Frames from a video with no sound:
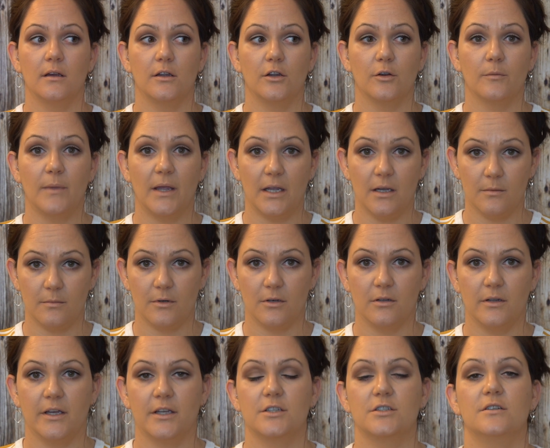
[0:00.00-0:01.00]
your makeup
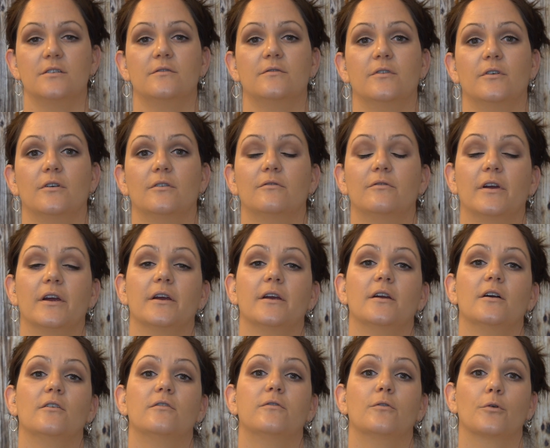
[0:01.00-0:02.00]
collection for a
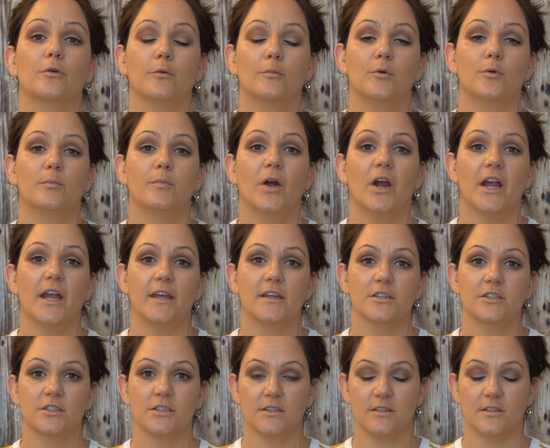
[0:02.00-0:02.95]
very affordable price,